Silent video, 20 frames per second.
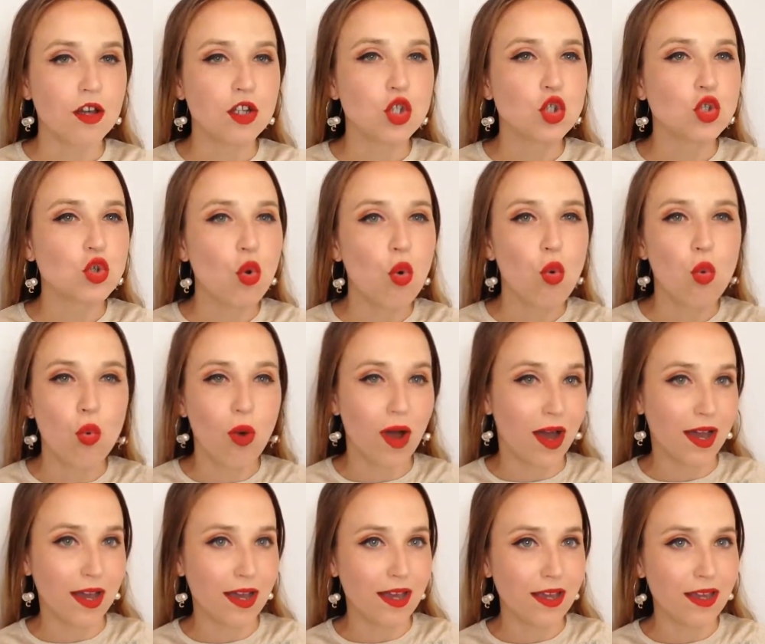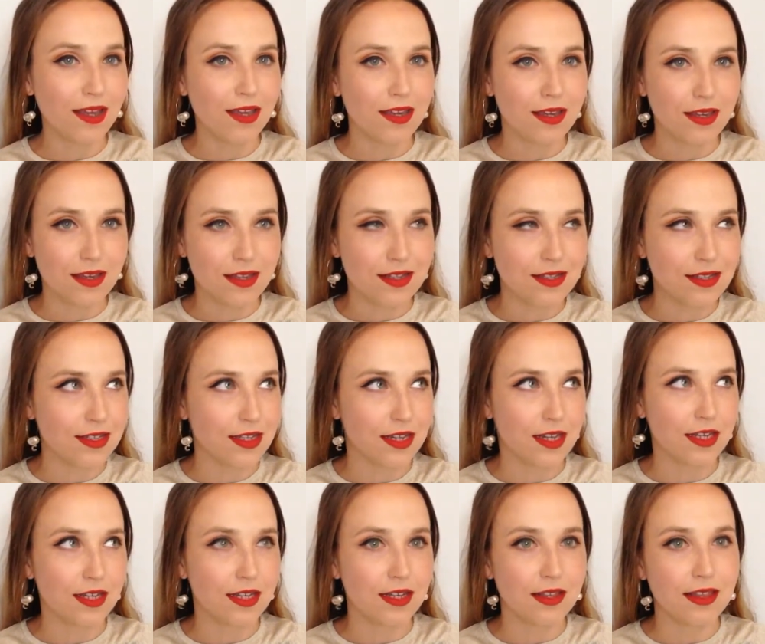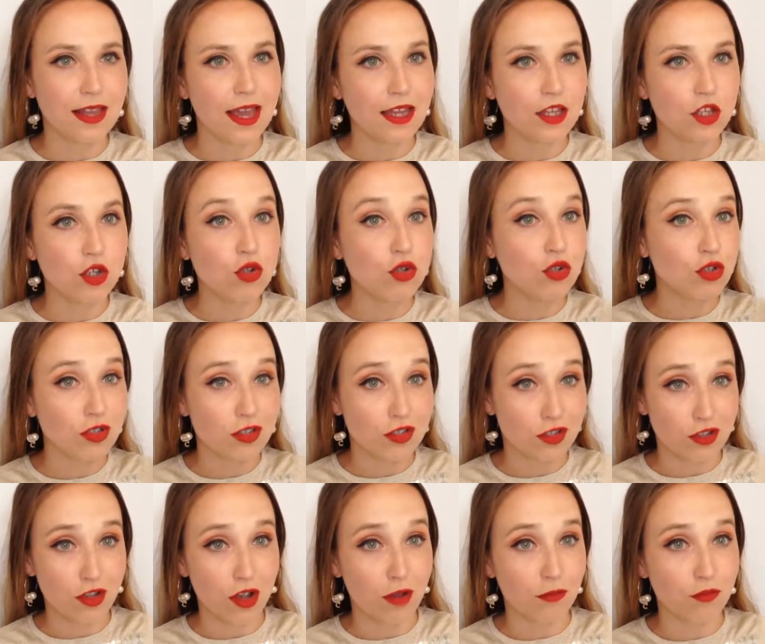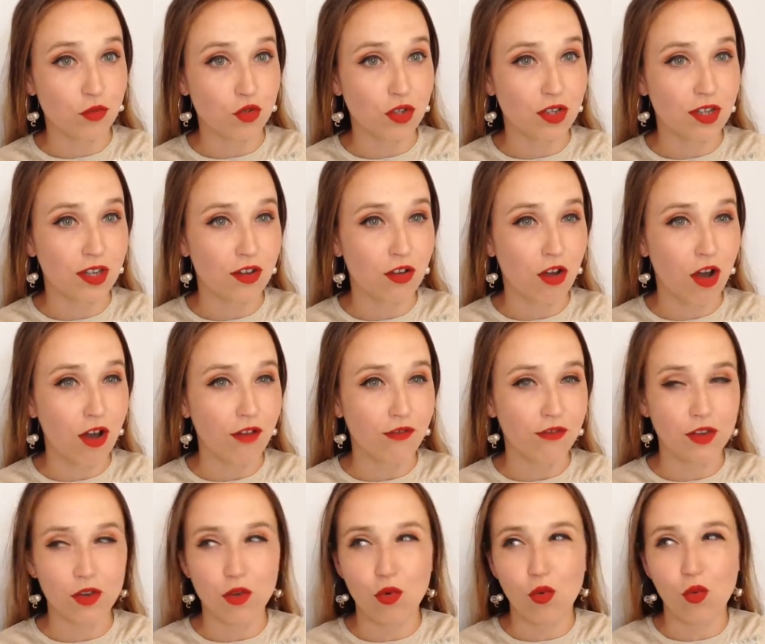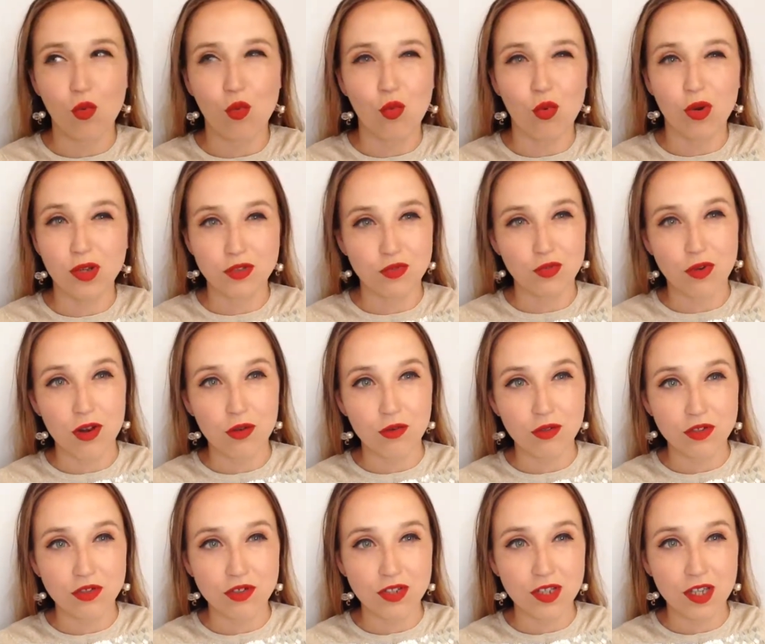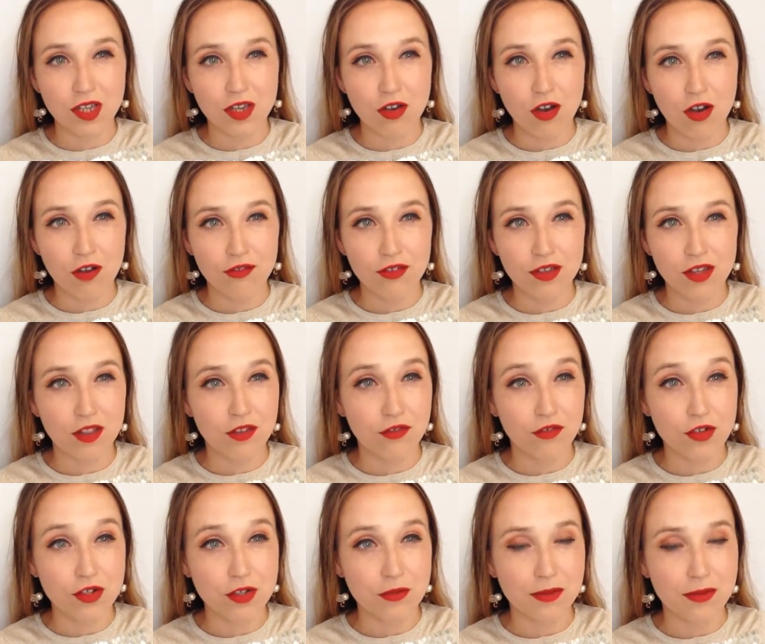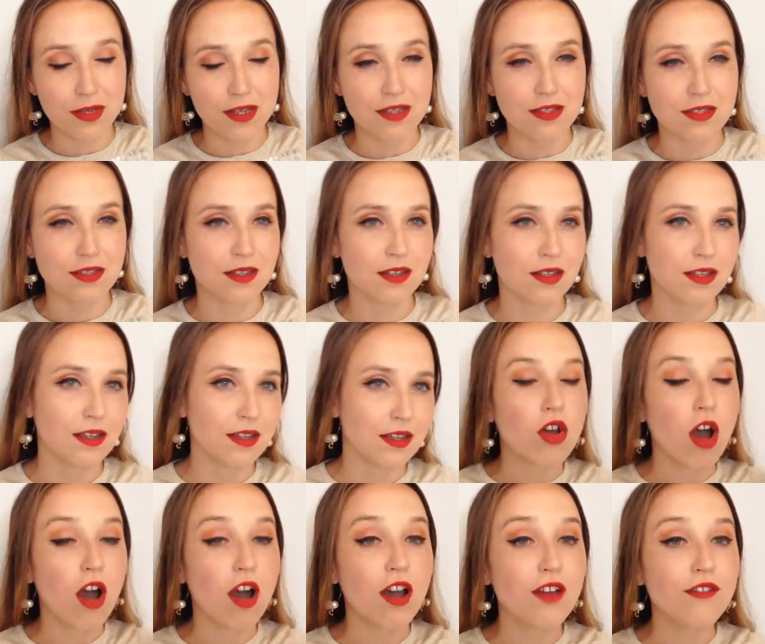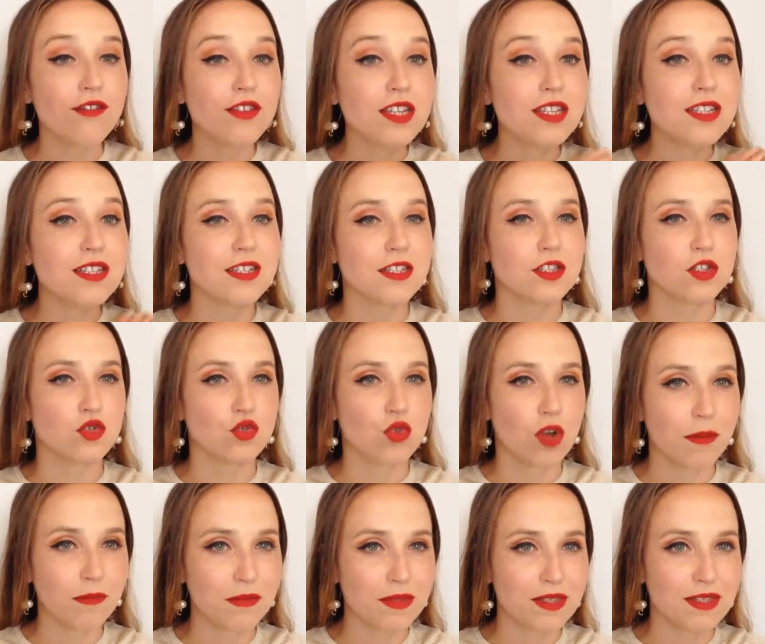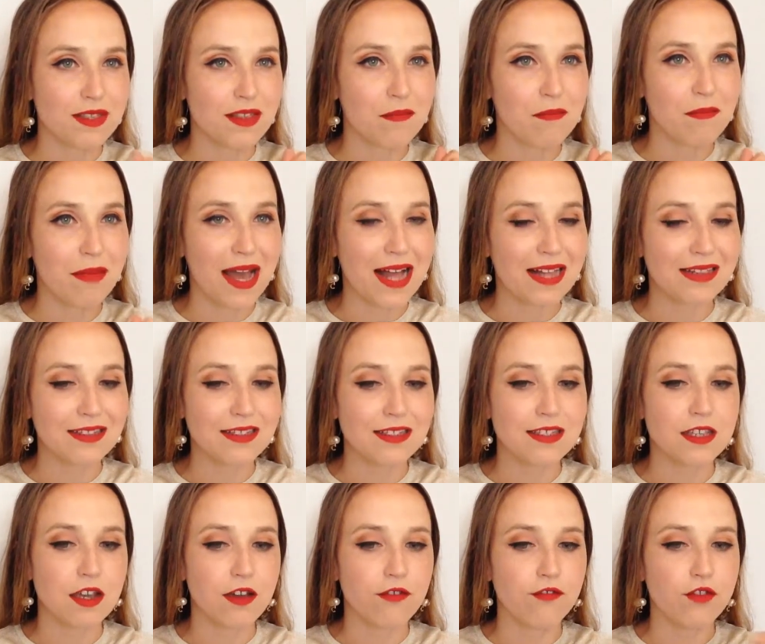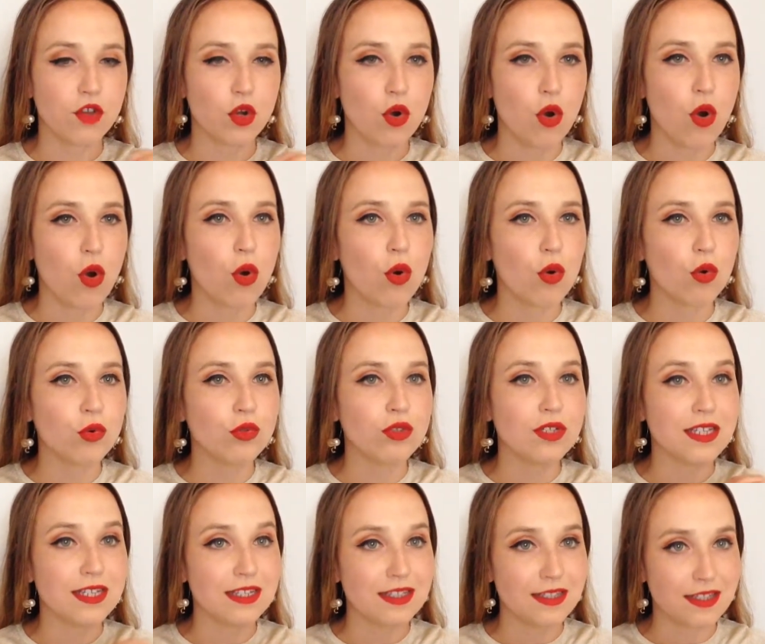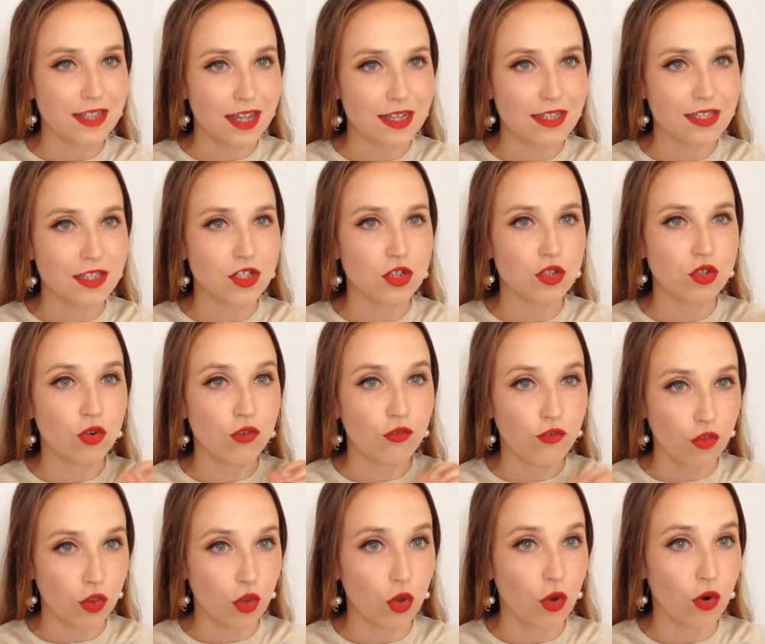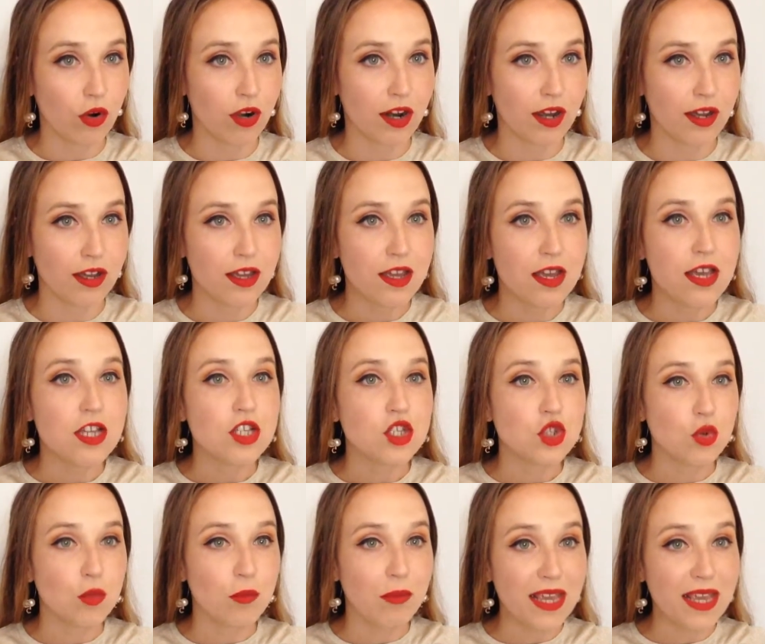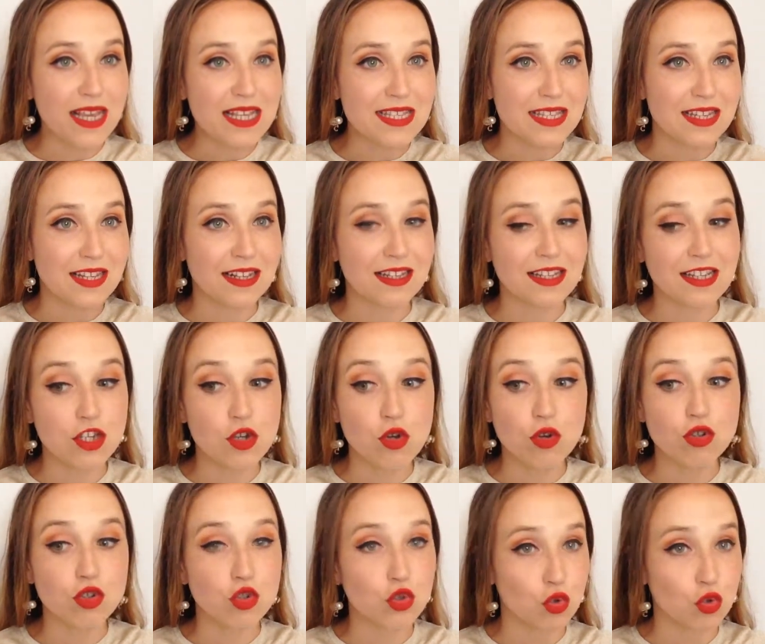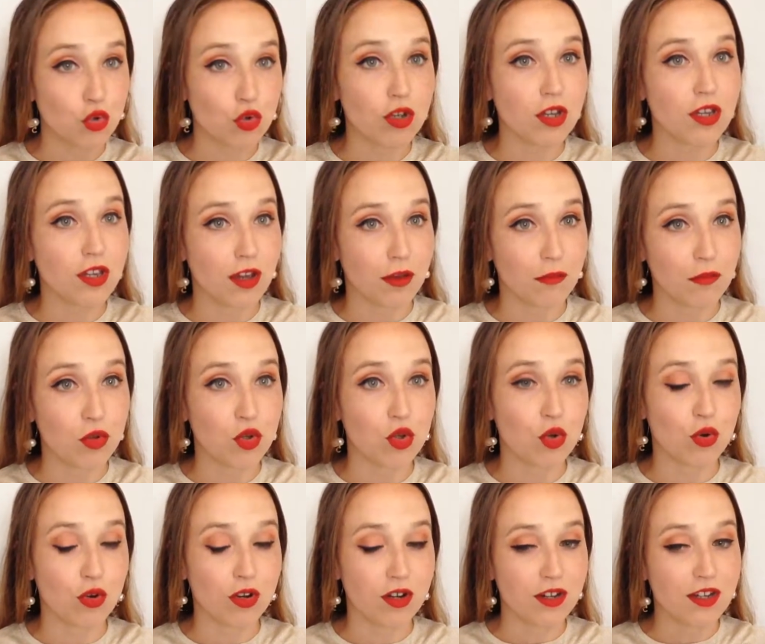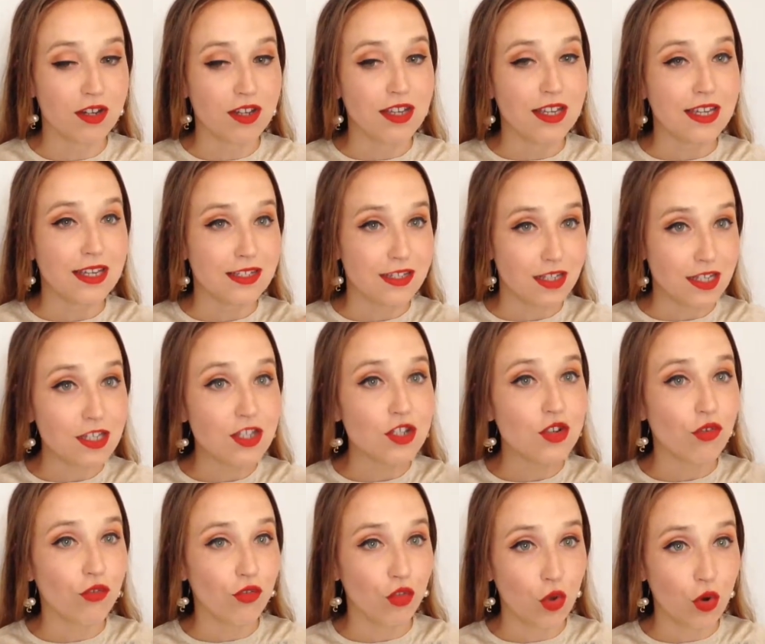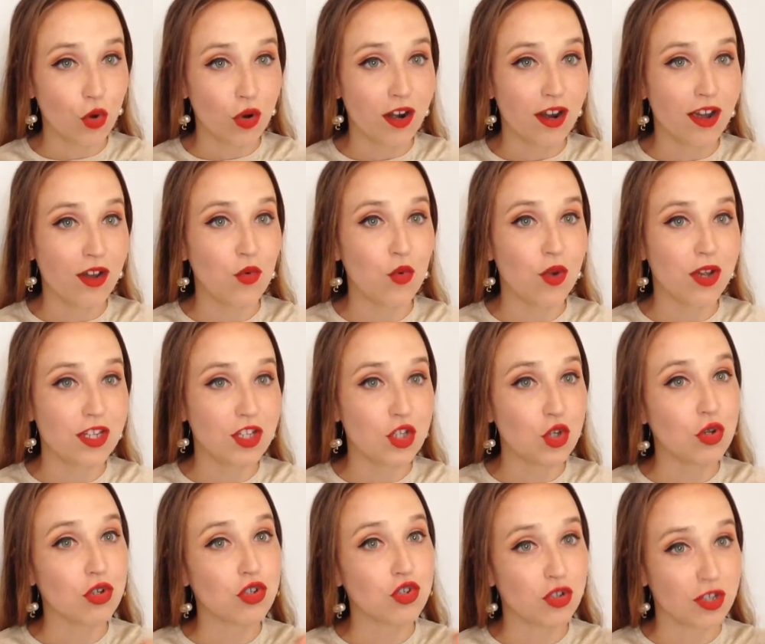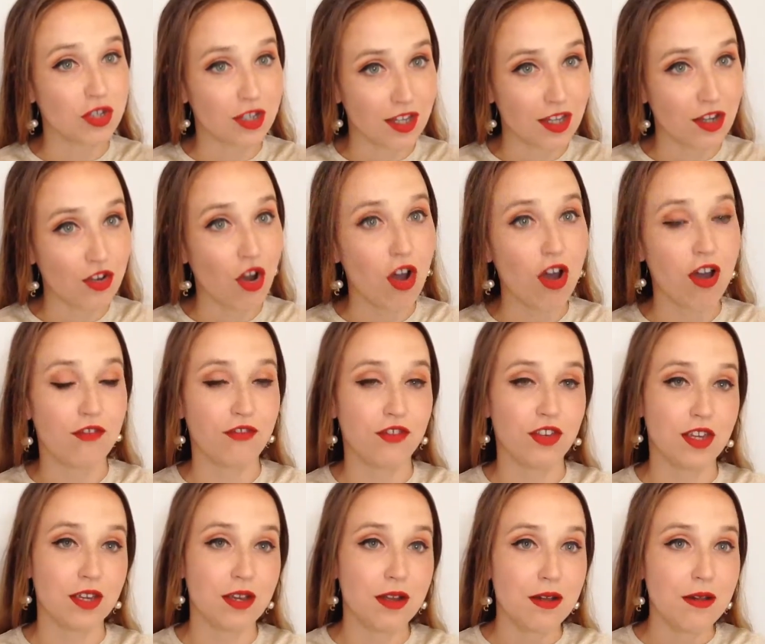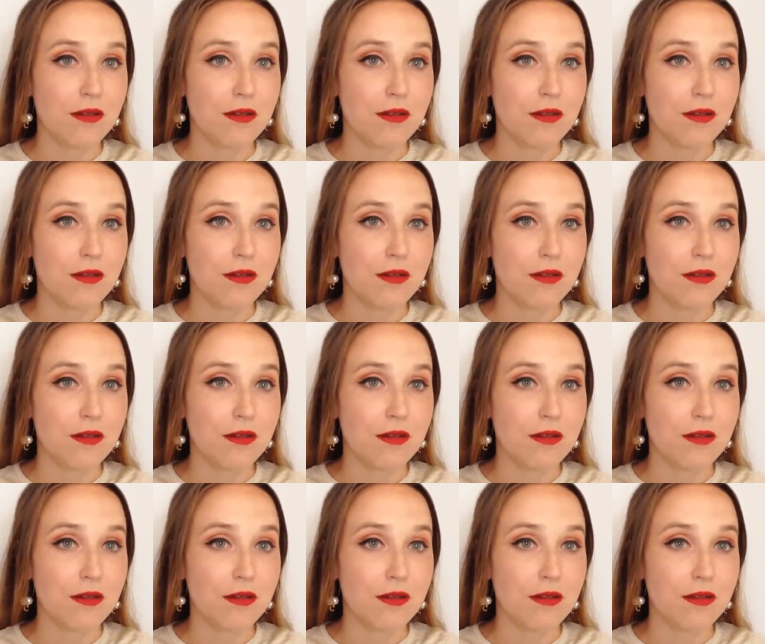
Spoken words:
So why is it that you should stop drinking coffee? What's wrong with drinking coffee in the first place? Coffee disrupts the balance of your own intestinal flora. So basically, you're screwing up your intestinal flora when you're drinking coffee.